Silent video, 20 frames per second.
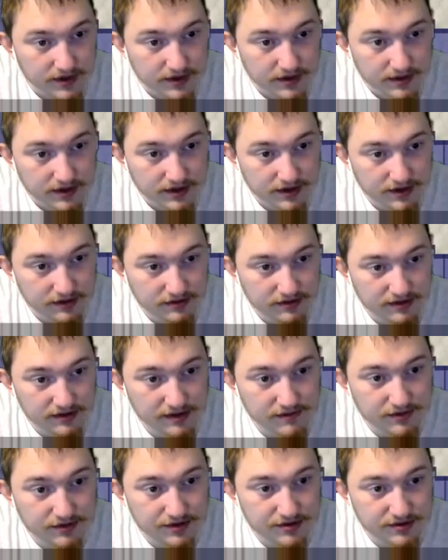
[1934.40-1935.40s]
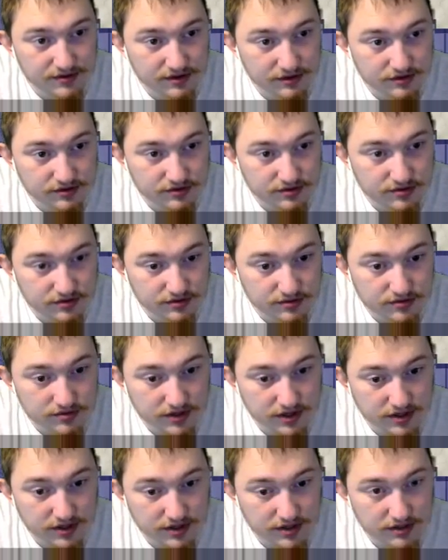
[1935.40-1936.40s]
Yeah, this level doesn't look too
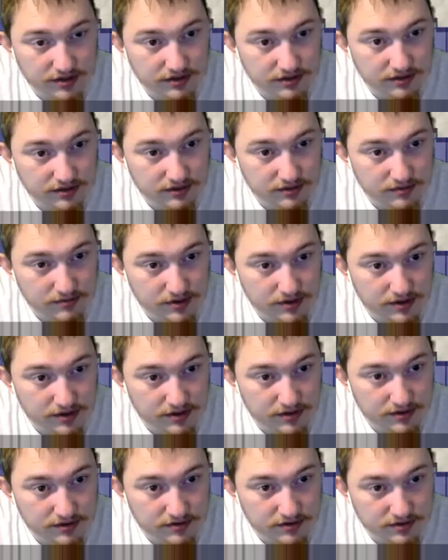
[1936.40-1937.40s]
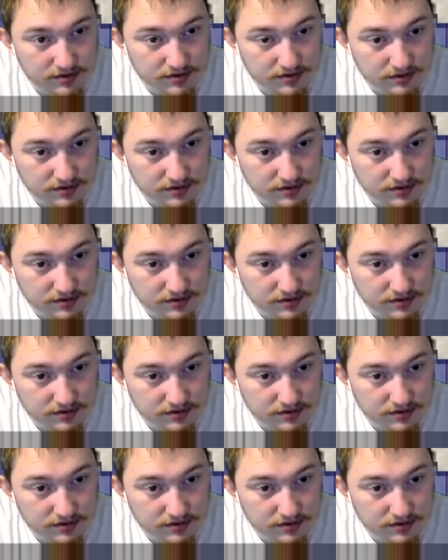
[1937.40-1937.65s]
tricky, to be honest.